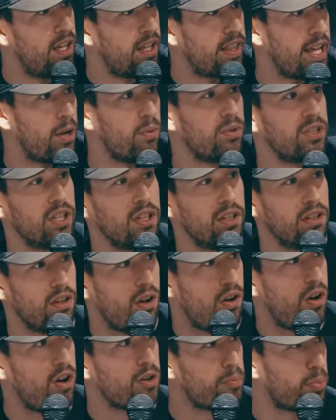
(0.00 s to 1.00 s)
That was a
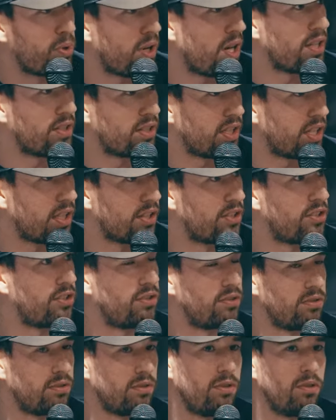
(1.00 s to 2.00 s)
long
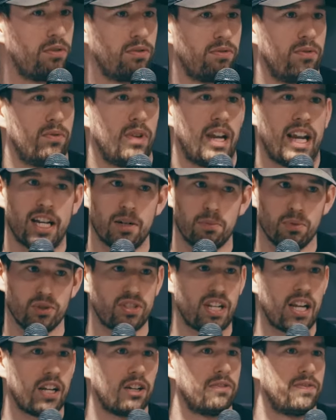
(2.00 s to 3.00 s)
process. Animal
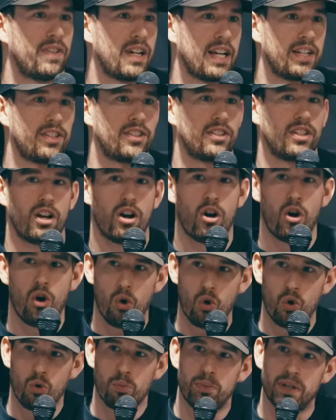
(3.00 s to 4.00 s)
sacrifice, a
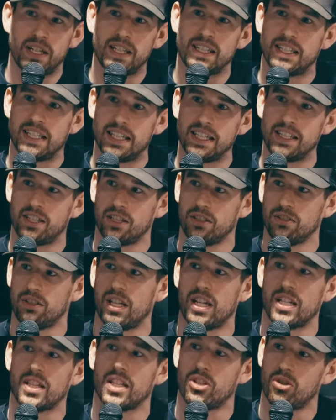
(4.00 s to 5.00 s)
whole big detailed
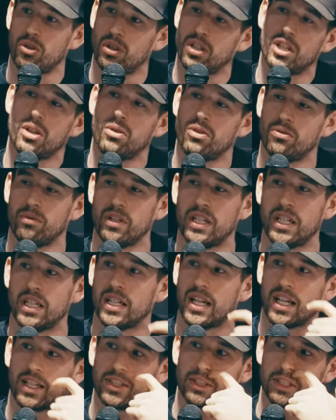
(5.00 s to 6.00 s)
thing that you can go and read
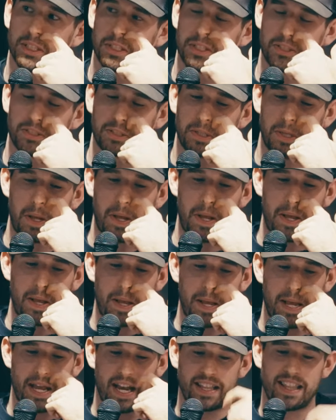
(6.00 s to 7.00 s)
in Exodus.
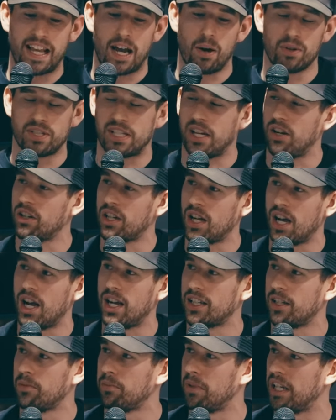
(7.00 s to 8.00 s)
And that was how
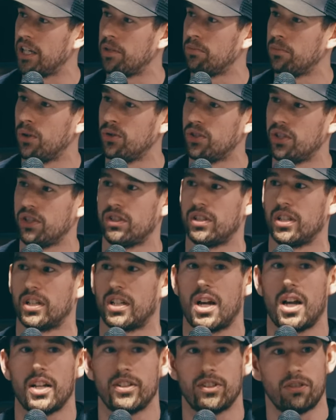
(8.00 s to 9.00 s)
God commanded Moses to
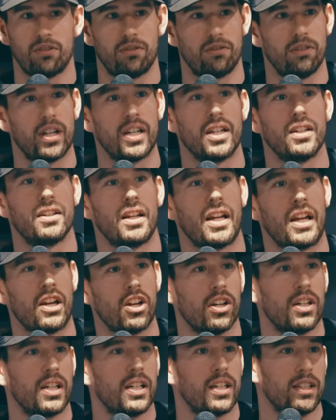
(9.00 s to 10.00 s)
consecrate
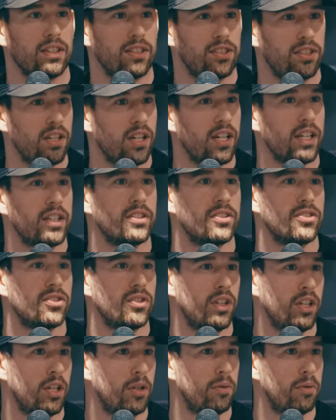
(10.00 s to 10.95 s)
Aaron and his sons